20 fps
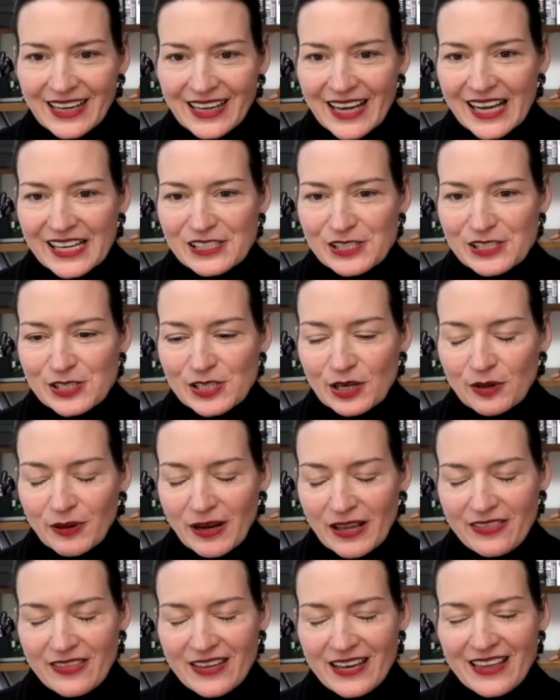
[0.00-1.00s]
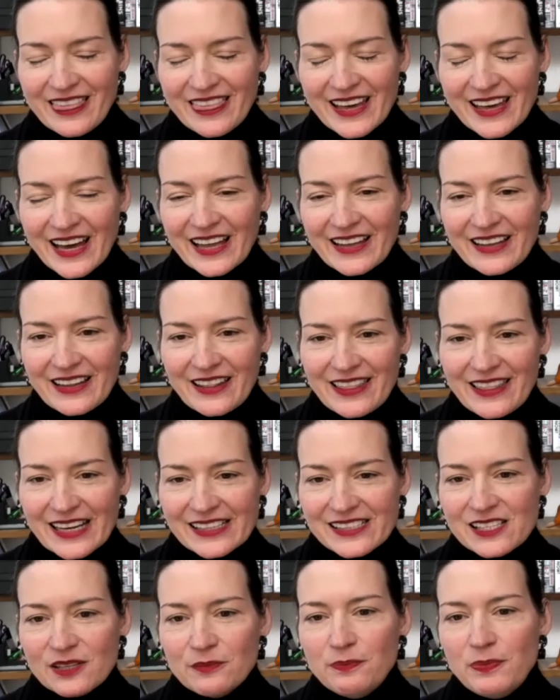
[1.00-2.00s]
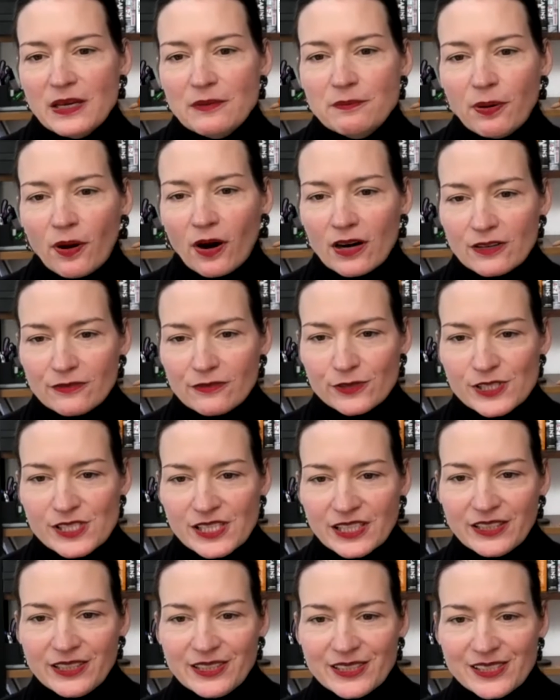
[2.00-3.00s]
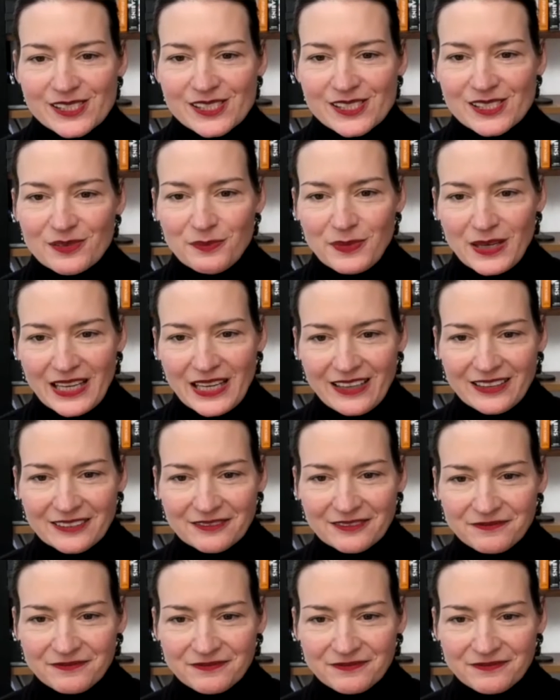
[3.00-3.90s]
And so I think that that's a big part of resilience to me,